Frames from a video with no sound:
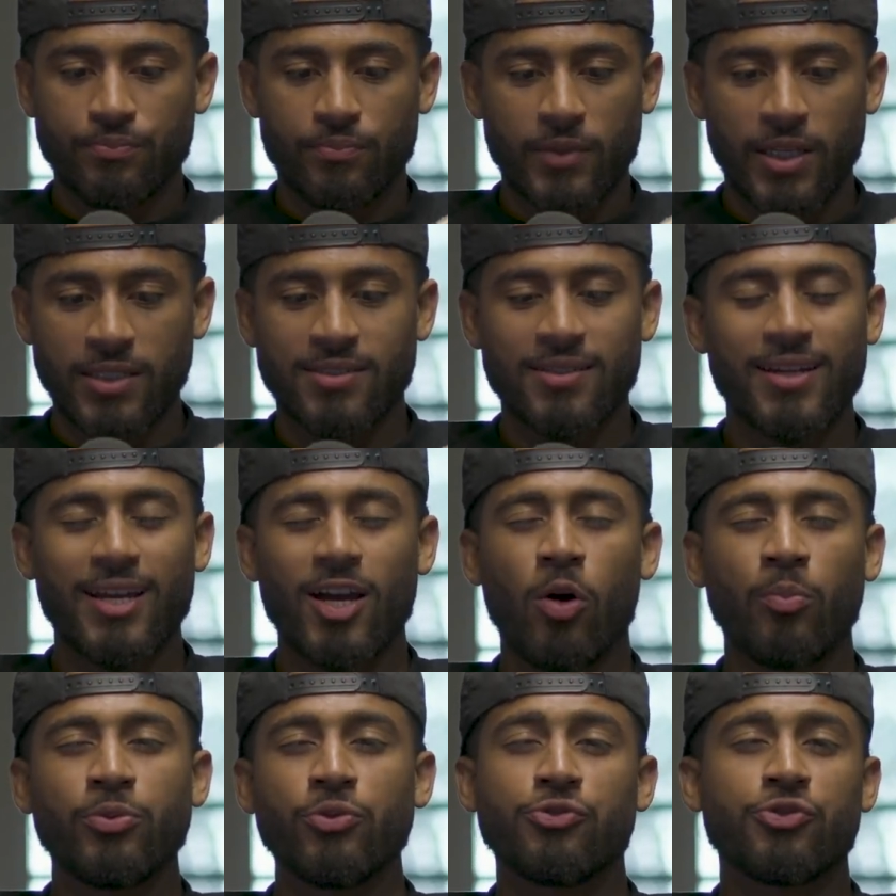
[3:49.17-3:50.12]
it's going to
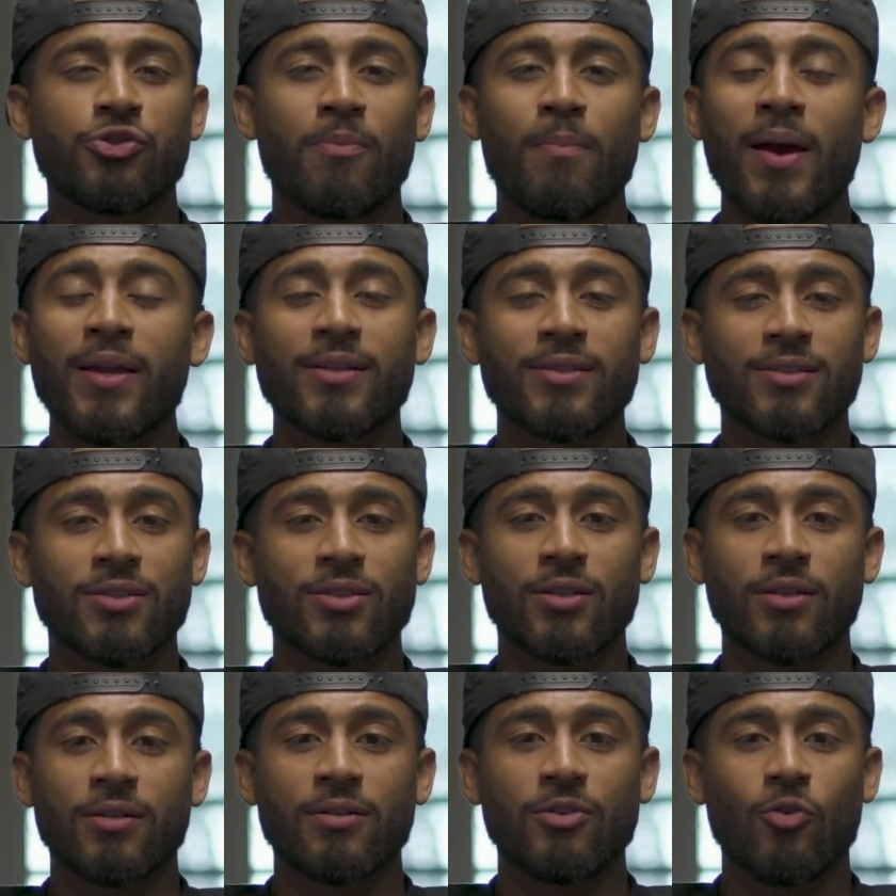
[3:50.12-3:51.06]
help you
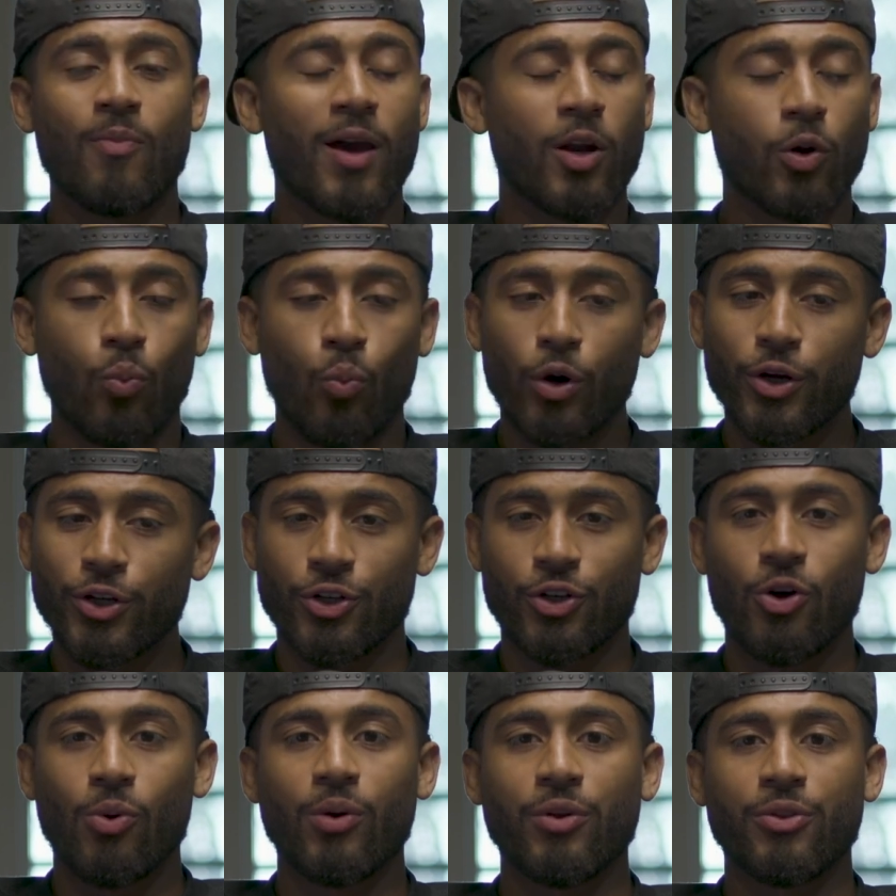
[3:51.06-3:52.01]
tremendously no matter what you're
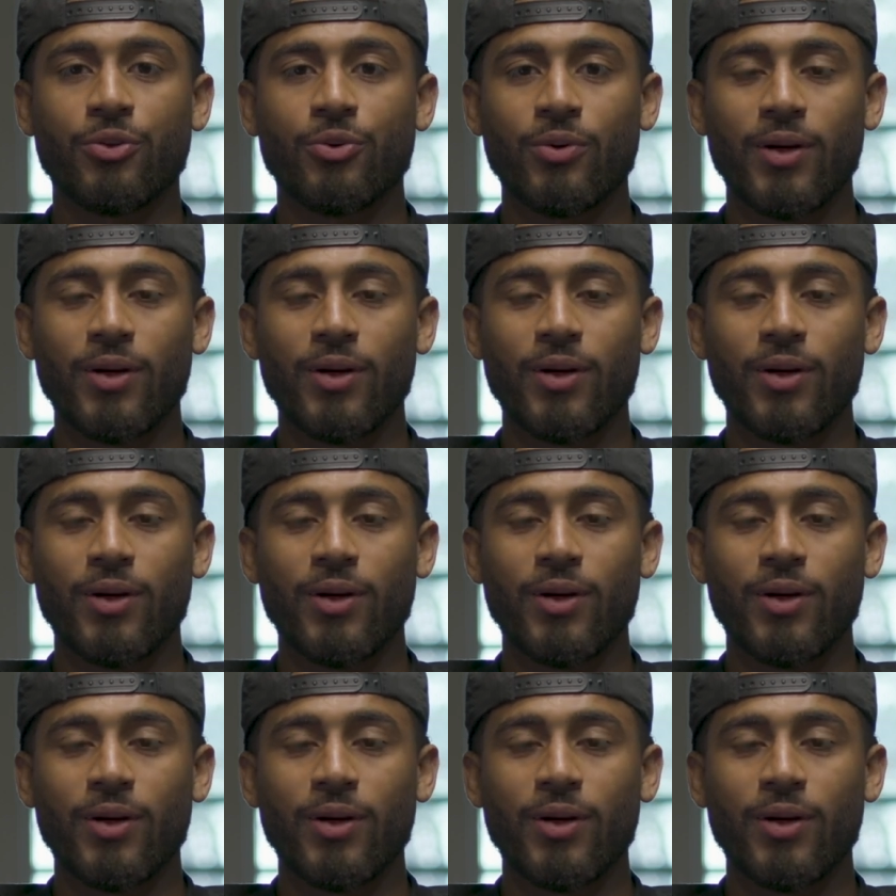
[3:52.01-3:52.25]
going through.